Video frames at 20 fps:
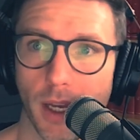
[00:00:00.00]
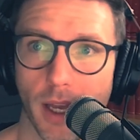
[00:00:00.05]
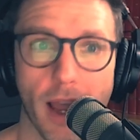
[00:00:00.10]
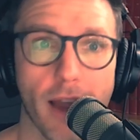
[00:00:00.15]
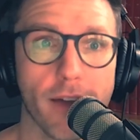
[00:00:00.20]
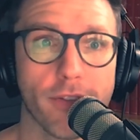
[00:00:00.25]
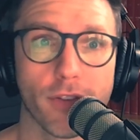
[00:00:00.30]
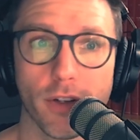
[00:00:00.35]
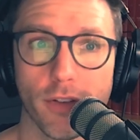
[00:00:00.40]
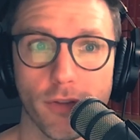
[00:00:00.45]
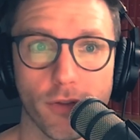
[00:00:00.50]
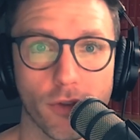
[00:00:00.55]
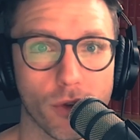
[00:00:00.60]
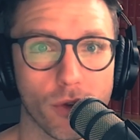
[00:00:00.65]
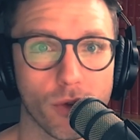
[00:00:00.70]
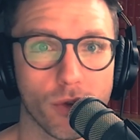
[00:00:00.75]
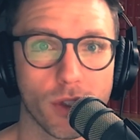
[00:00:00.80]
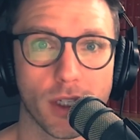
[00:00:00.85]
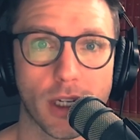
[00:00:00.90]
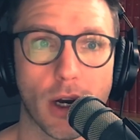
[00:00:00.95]
every
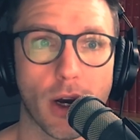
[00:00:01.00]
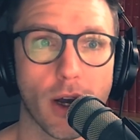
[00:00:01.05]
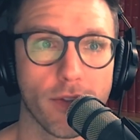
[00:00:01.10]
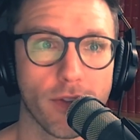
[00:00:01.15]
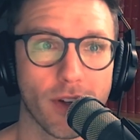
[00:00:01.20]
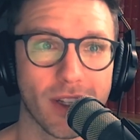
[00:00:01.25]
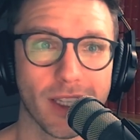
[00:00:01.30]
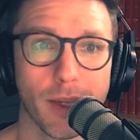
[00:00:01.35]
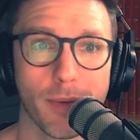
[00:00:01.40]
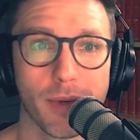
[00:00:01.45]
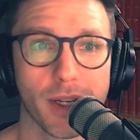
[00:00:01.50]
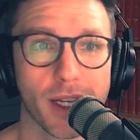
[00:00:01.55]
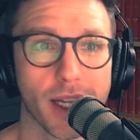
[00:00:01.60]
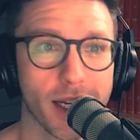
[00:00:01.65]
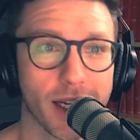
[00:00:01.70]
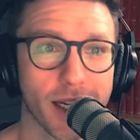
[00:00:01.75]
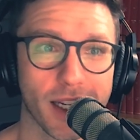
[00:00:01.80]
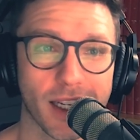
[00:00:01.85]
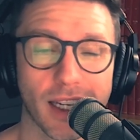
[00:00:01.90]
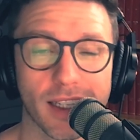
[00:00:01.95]
food to now I've
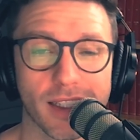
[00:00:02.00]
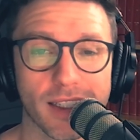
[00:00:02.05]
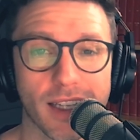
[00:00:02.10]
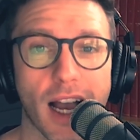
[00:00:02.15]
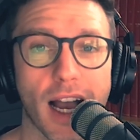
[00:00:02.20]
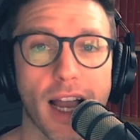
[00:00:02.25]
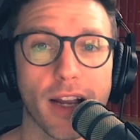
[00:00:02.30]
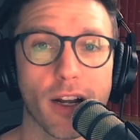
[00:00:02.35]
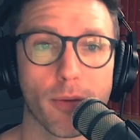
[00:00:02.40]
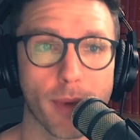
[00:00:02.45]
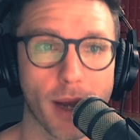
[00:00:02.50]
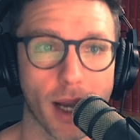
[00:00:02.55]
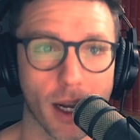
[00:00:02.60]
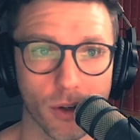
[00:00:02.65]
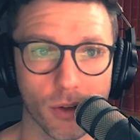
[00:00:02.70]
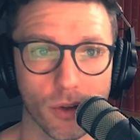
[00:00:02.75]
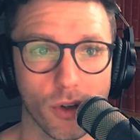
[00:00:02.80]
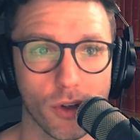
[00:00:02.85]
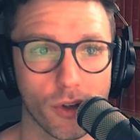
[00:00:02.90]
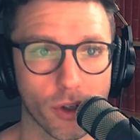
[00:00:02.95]
eliminated an entire
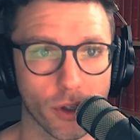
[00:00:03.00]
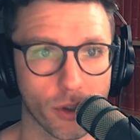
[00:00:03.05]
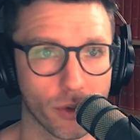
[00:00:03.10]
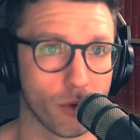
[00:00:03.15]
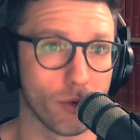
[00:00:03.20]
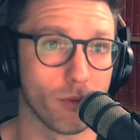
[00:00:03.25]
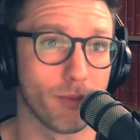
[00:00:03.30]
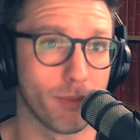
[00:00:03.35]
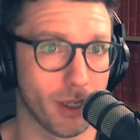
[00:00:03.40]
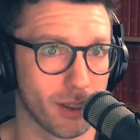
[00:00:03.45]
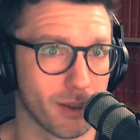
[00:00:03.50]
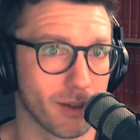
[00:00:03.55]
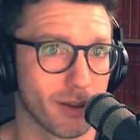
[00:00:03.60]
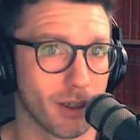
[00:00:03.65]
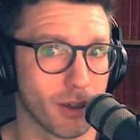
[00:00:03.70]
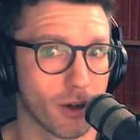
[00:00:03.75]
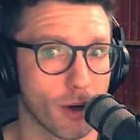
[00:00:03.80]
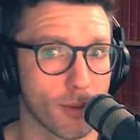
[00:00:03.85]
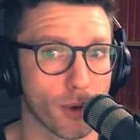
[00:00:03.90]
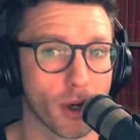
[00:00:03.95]
macronutrient group, basically
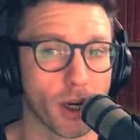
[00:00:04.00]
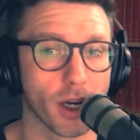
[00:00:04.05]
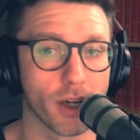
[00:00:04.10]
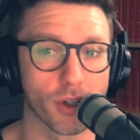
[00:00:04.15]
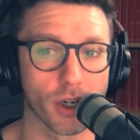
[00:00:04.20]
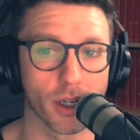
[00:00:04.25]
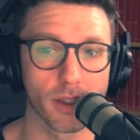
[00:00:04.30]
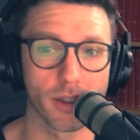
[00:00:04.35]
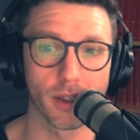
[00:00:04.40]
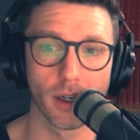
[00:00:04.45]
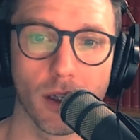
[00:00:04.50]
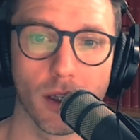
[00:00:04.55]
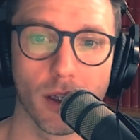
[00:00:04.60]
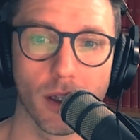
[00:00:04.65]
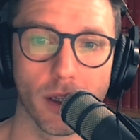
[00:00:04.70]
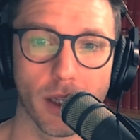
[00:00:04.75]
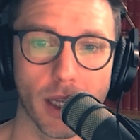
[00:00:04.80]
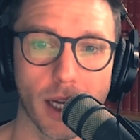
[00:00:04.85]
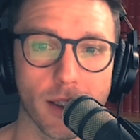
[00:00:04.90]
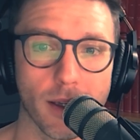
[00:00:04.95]
carbohydrates,
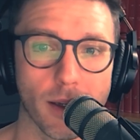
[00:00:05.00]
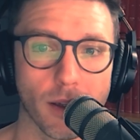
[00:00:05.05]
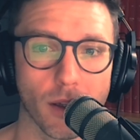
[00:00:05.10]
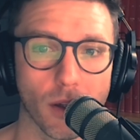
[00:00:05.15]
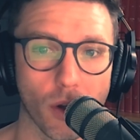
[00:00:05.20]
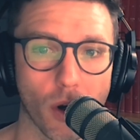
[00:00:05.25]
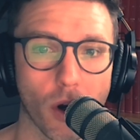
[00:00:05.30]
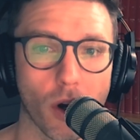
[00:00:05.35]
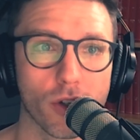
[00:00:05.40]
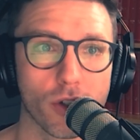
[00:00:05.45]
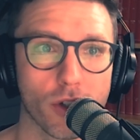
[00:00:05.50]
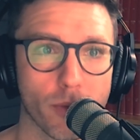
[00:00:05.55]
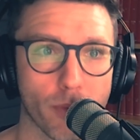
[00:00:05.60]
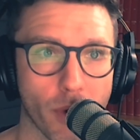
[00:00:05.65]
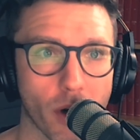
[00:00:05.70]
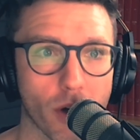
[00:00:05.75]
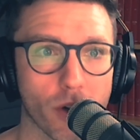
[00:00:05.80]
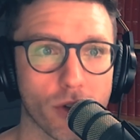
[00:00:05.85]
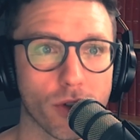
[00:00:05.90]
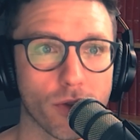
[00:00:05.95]
that's a large
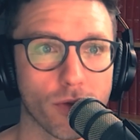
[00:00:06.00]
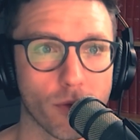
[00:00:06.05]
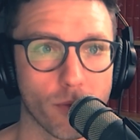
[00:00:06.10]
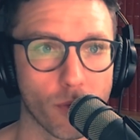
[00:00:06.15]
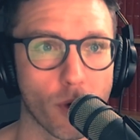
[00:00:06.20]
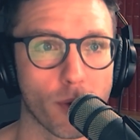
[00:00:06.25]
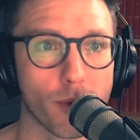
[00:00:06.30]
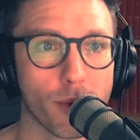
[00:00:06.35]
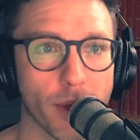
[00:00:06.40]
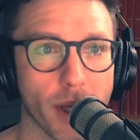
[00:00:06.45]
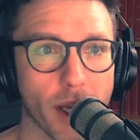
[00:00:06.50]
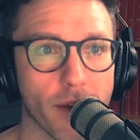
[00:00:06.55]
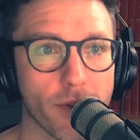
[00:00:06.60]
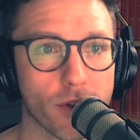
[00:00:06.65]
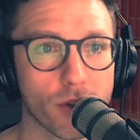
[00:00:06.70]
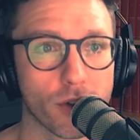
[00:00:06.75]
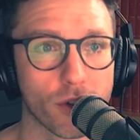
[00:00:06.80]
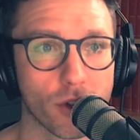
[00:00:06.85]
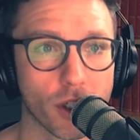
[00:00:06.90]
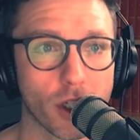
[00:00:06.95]
departure from normal
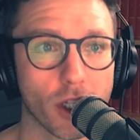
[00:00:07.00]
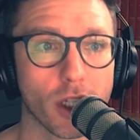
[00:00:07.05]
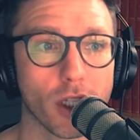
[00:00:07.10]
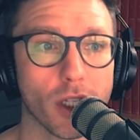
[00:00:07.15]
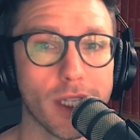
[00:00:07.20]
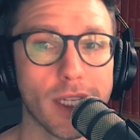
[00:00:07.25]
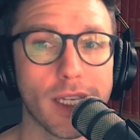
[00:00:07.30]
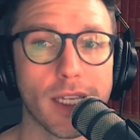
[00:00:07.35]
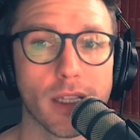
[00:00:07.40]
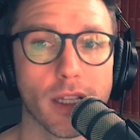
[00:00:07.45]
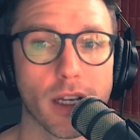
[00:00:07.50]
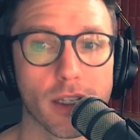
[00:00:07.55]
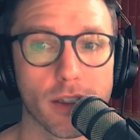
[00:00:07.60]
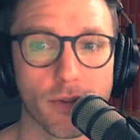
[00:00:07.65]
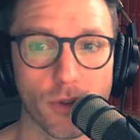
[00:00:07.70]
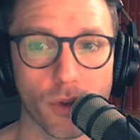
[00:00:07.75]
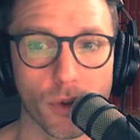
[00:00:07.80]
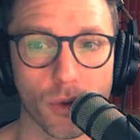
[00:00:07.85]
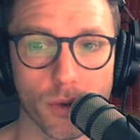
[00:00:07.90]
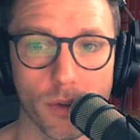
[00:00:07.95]
behaviors. So you're going to eat less
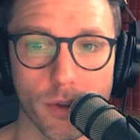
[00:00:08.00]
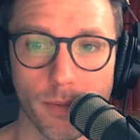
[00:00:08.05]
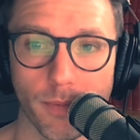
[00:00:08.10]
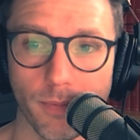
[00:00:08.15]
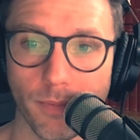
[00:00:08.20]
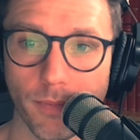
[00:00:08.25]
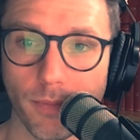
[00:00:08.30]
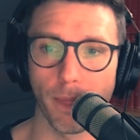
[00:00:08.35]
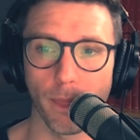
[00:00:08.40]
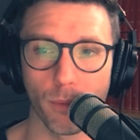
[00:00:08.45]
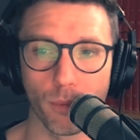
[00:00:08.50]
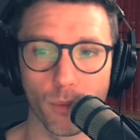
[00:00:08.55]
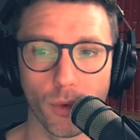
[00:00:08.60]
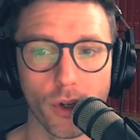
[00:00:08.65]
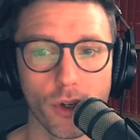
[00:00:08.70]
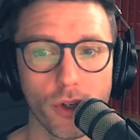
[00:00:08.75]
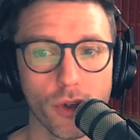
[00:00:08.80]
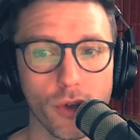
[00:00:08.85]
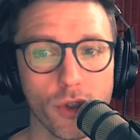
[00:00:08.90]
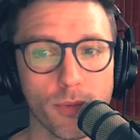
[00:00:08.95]
foods.
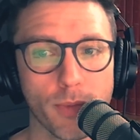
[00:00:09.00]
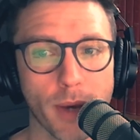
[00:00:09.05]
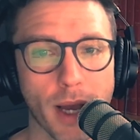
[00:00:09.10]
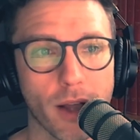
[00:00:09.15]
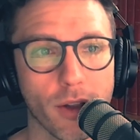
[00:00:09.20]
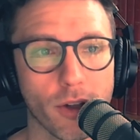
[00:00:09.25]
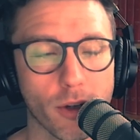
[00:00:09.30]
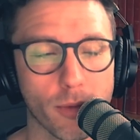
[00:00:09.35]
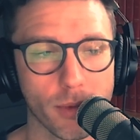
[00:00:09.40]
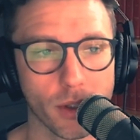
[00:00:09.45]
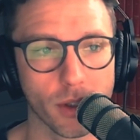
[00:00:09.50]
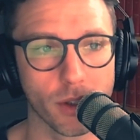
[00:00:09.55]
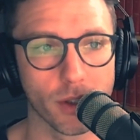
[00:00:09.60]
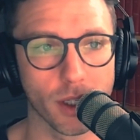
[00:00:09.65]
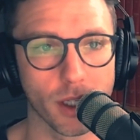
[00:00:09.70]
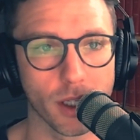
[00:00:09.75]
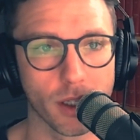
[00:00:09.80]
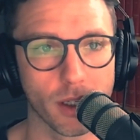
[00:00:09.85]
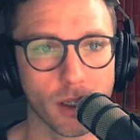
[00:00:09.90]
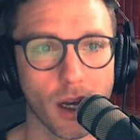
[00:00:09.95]
Reduced
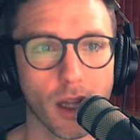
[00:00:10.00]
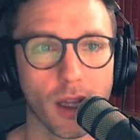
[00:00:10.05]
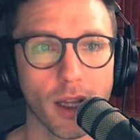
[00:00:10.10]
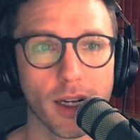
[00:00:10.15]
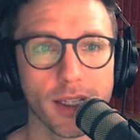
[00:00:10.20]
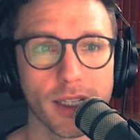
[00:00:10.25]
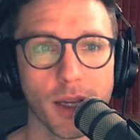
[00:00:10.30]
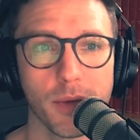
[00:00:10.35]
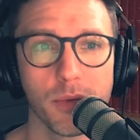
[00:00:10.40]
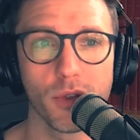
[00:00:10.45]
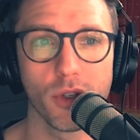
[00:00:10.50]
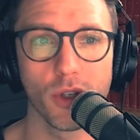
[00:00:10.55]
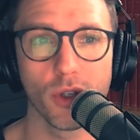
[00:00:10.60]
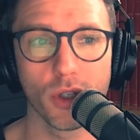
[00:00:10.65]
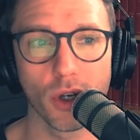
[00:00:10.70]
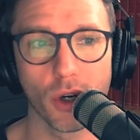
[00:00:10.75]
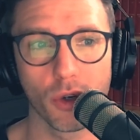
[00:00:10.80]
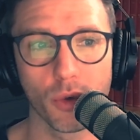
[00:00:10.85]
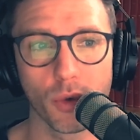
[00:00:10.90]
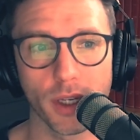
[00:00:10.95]
palatability. A lot of times when you
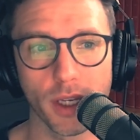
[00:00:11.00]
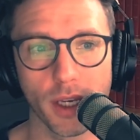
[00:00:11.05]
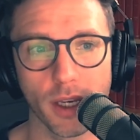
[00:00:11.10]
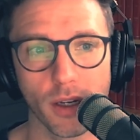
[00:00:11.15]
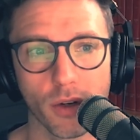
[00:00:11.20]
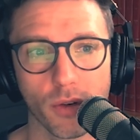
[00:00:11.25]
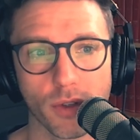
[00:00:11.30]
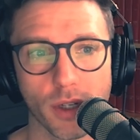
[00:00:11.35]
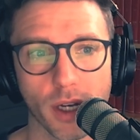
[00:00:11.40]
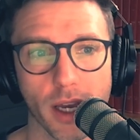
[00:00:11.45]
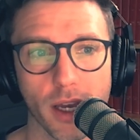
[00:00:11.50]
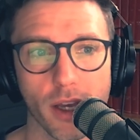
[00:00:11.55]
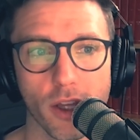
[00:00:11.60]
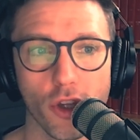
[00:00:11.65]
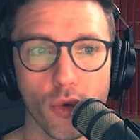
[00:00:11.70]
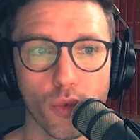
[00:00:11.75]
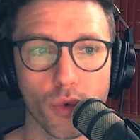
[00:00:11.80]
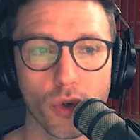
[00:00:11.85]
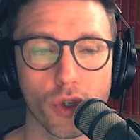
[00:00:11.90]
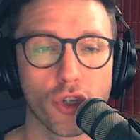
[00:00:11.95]
go to a keto diet,
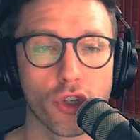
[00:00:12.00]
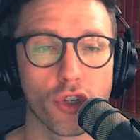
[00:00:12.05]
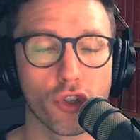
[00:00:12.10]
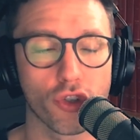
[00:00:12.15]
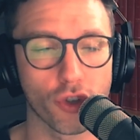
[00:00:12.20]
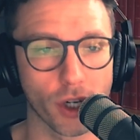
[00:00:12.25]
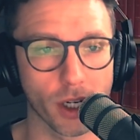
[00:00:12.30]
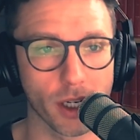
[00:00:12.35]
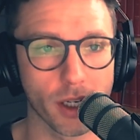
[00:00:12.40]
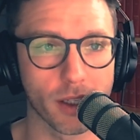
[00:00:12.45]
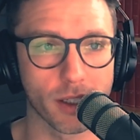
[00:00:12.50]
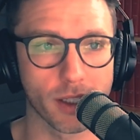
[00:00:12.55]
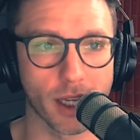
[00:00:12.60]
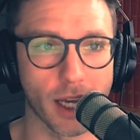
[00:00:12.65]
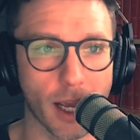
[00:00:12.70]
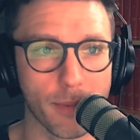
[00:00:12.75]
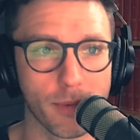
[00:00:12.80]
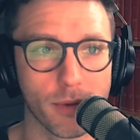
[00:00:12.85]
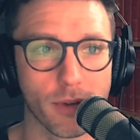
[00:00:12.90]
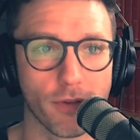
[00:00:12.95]
you restrict the
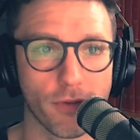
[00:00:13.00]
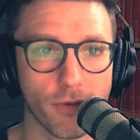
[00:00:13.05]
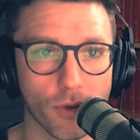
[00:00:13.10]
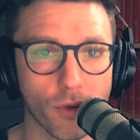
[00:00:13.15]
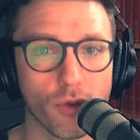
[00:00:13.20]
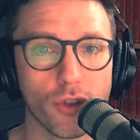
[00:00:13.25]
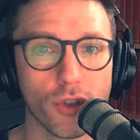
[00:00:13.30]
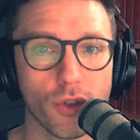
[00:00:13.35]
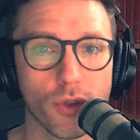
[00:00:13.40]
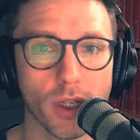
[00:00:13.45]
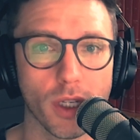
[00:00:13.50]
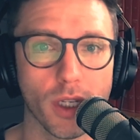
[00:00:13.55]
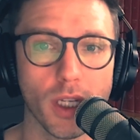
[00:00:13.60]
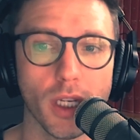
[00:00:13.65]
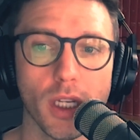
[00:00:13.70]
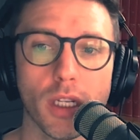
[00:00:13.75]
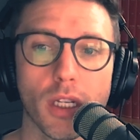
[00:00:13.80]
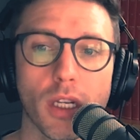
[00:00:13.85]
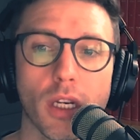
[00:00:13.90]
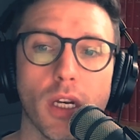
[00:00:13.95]
types of foods you can eat.